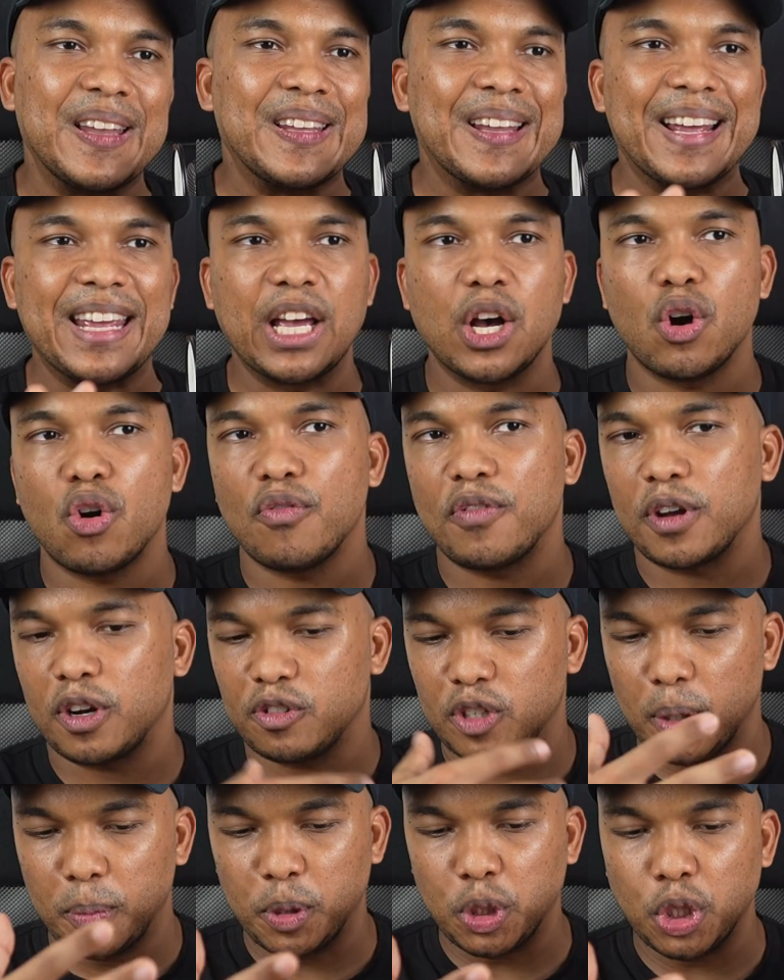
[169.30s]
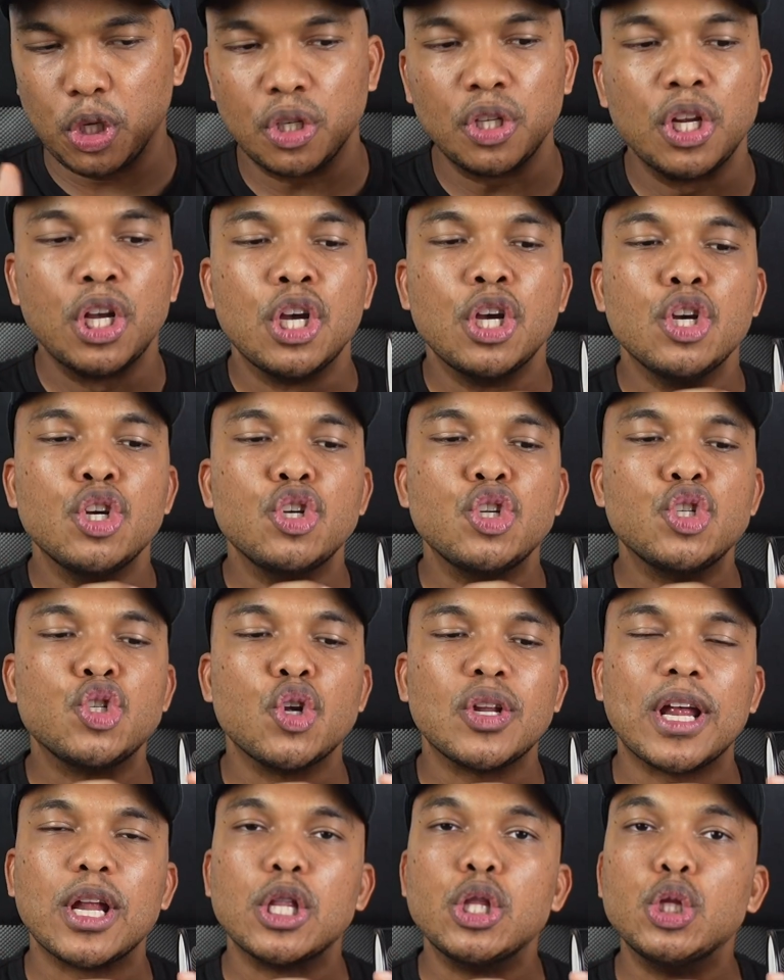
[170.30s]
layer of encryption
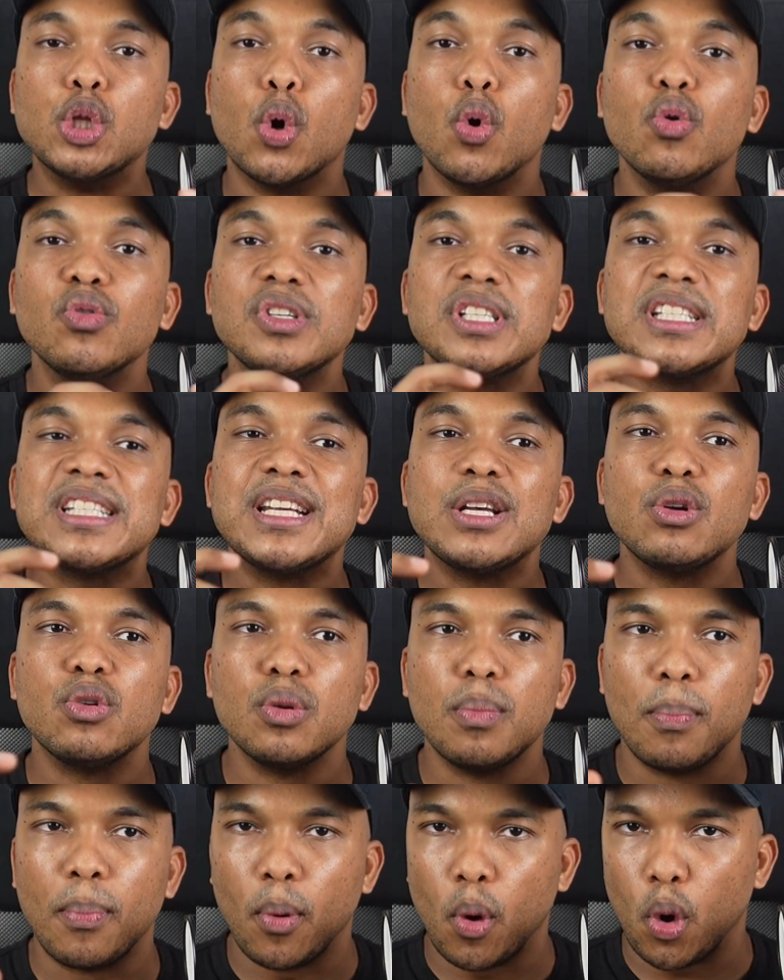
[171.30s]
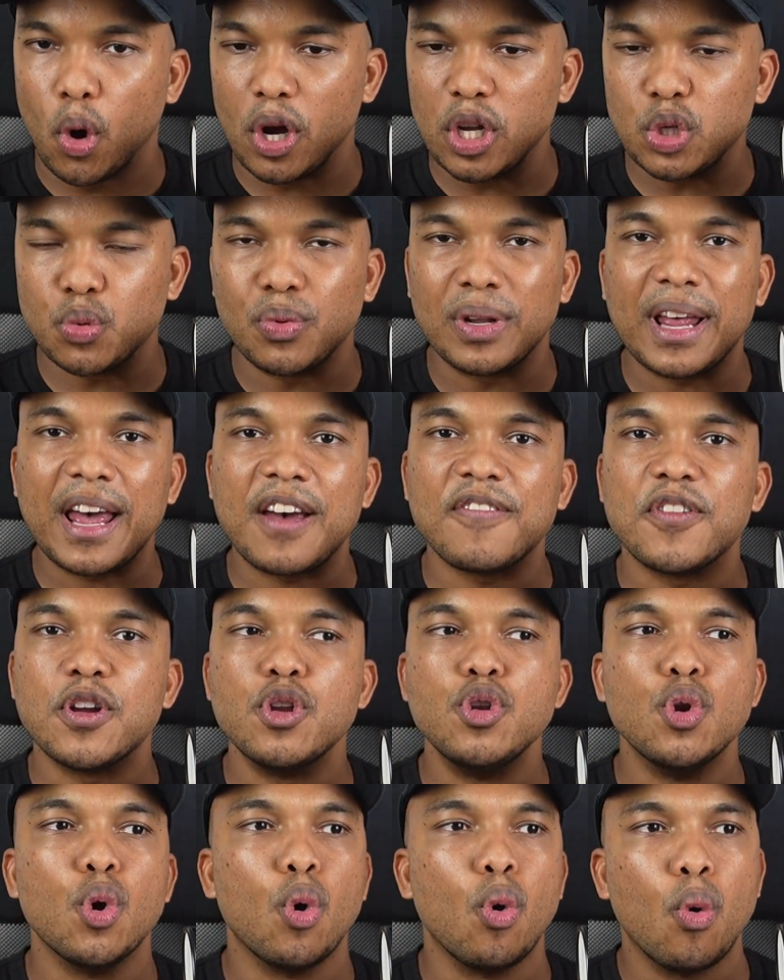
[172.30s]
so that no single point will ever
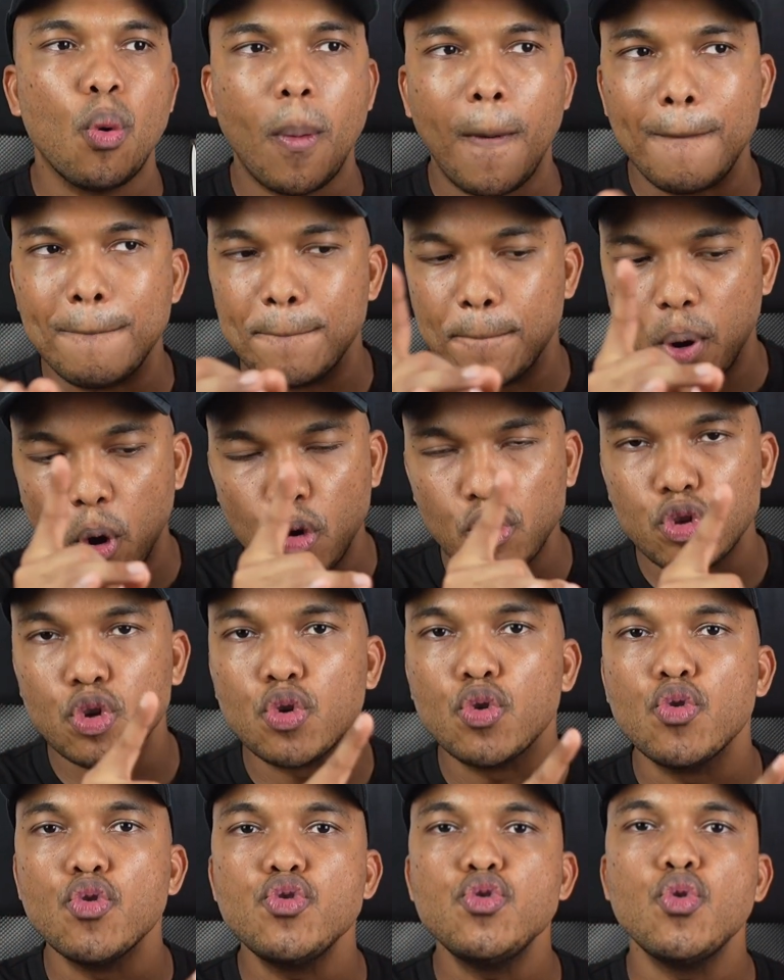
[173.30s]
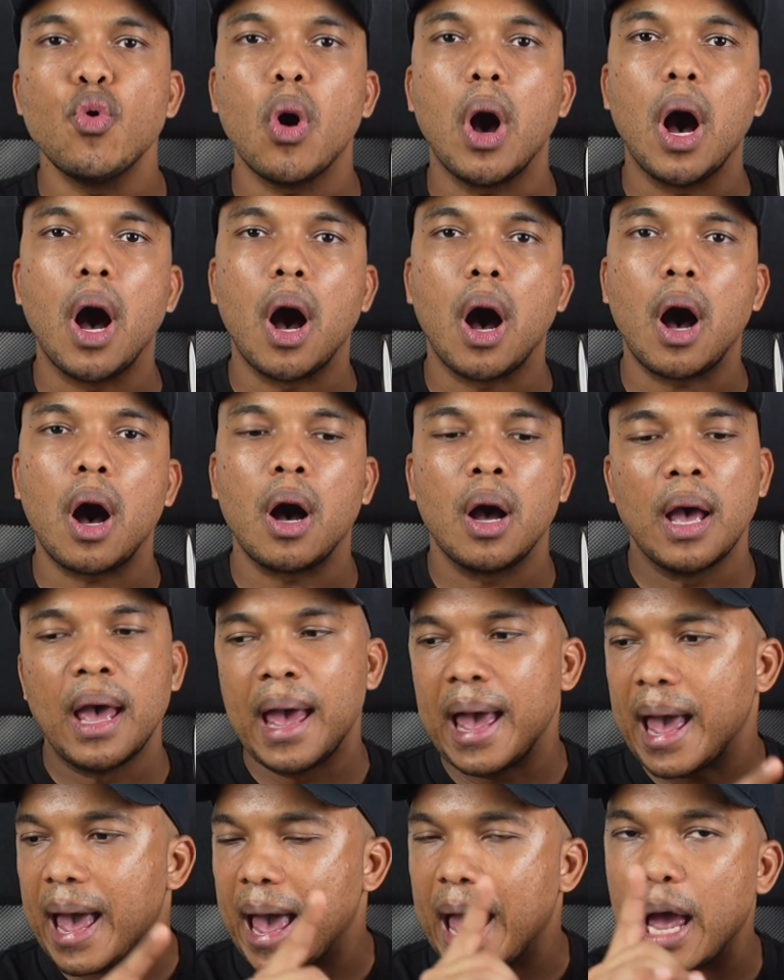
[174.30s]
know both who you are
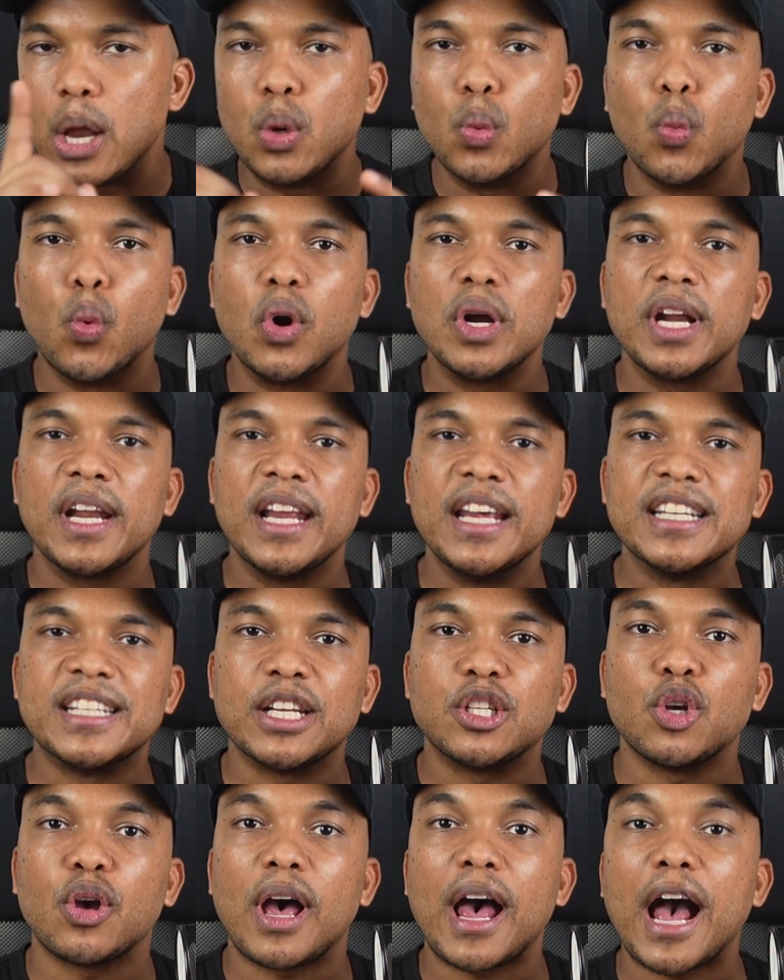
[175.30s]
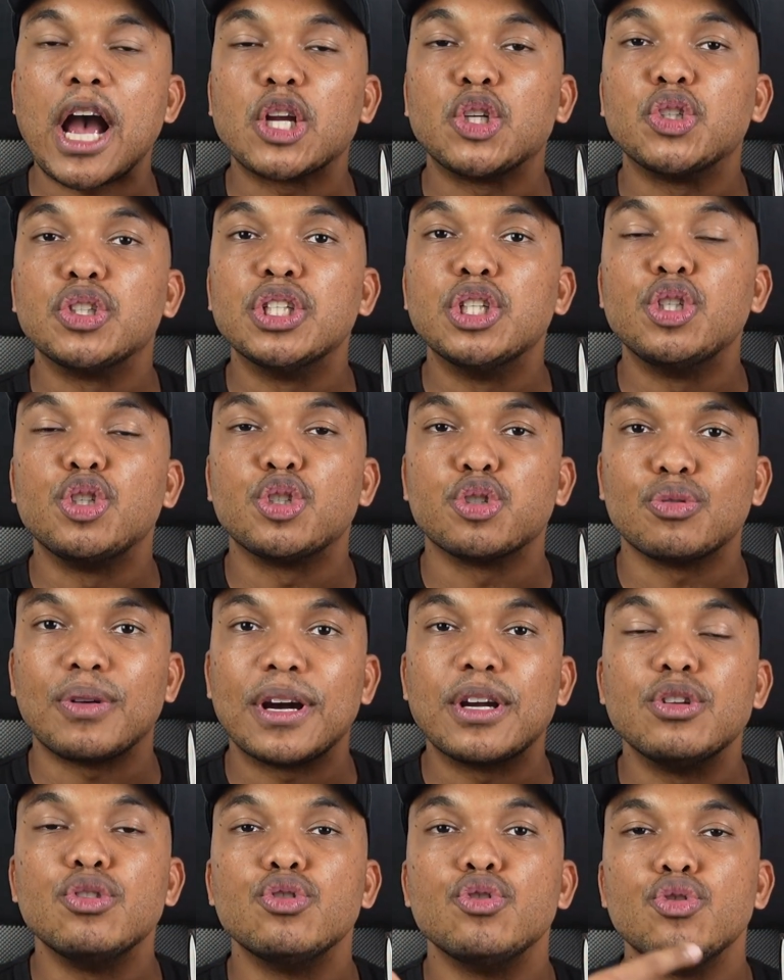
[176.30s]
and what it is that you're actually
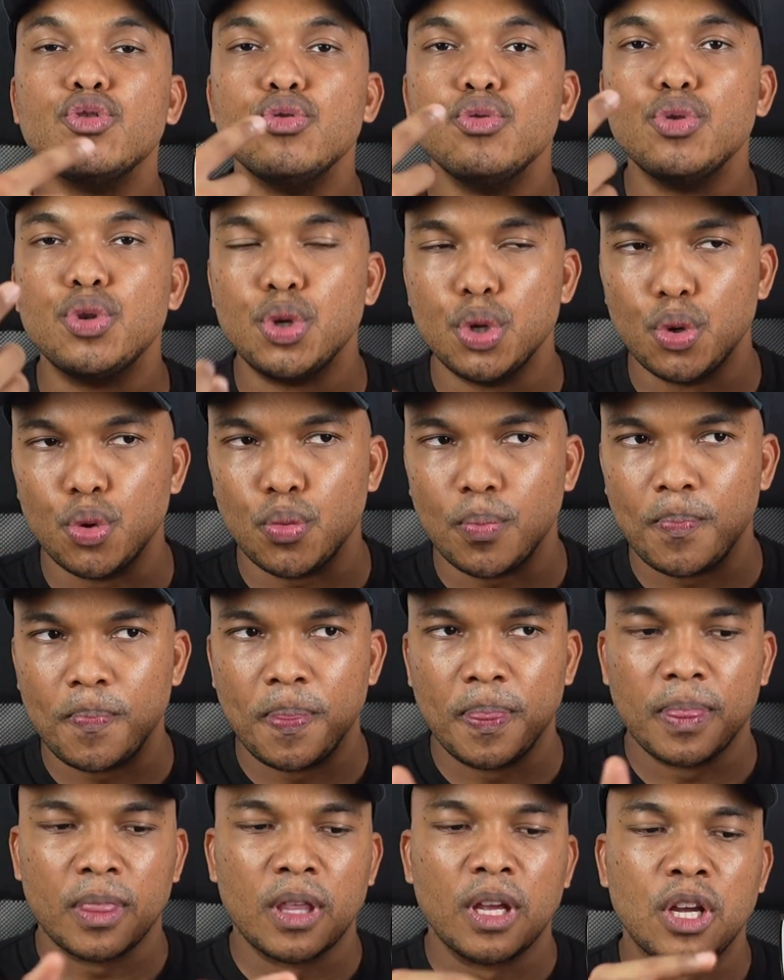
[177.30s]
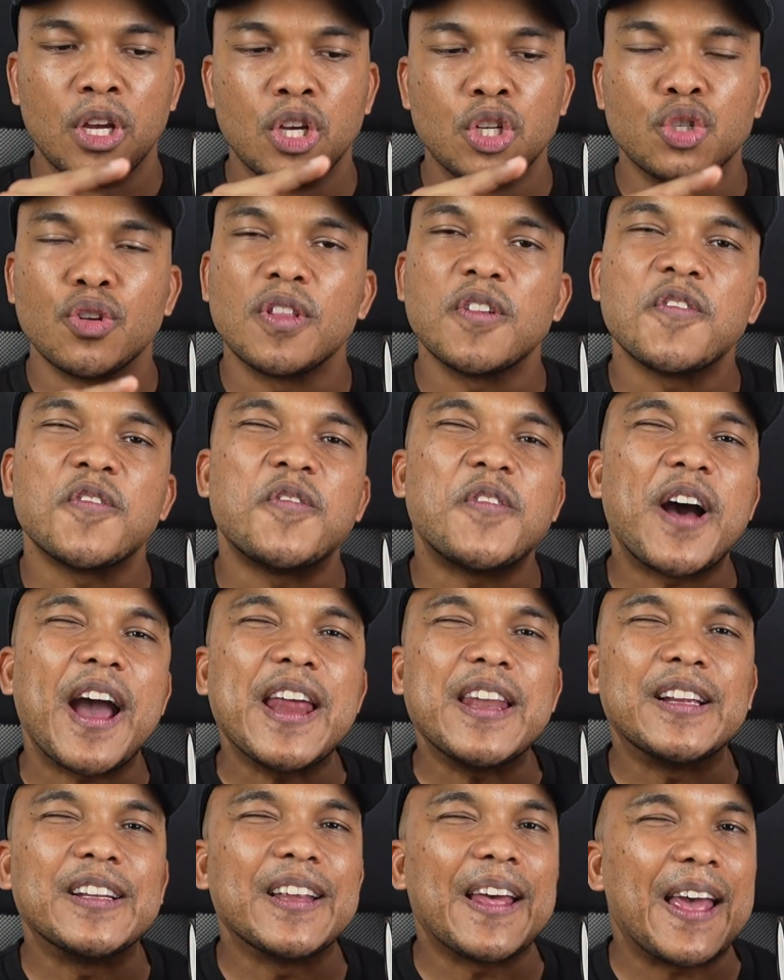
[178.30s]
trying to do. So the
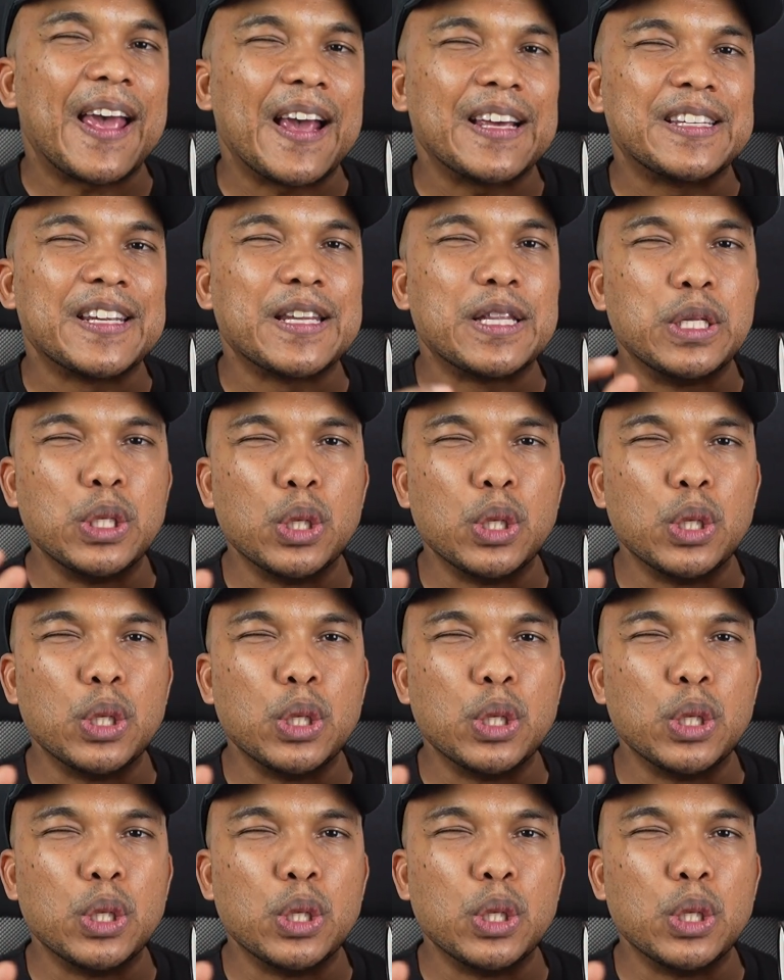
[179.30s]
final exit